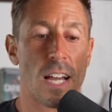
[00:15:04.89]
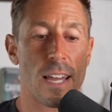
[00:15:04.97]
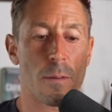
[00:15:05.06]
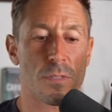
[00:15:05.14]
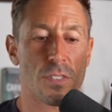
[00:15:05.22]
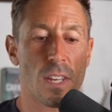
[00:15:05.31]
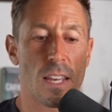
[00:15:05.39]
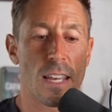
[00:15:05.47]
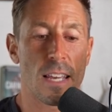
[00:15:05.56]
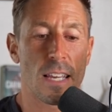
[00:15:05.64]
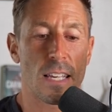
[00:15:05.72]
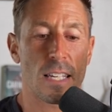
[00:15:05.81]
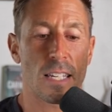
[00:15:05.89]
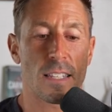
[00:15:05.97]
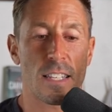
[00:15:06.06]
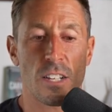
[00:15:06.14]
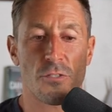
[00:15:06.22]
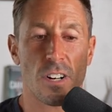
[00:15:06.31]
times
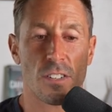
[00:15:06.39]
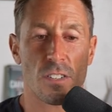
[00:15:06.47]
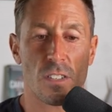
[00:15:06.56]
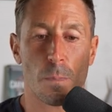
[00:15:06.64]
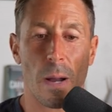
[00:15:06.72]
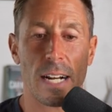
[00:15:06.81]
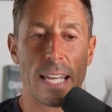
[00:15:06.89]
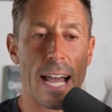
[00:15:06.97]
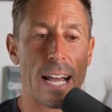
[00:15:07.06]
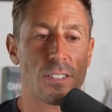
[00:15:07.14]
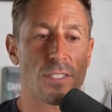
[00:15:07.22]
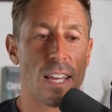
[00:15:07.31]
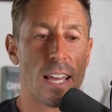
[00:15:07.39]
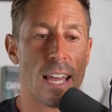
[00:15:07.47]
in the introduction to this podcast.